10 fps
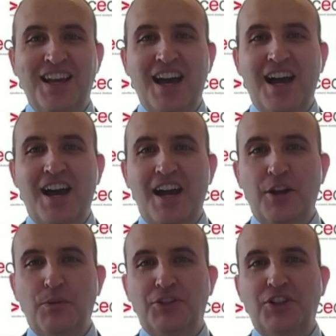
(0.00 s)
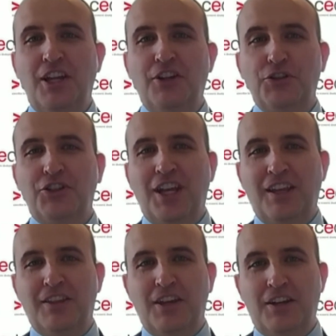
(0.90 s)
And it was
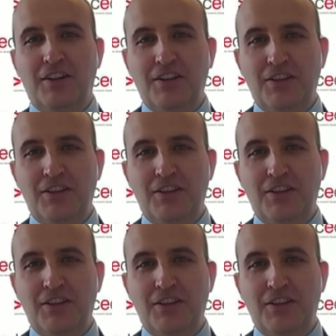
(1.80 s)
interesting that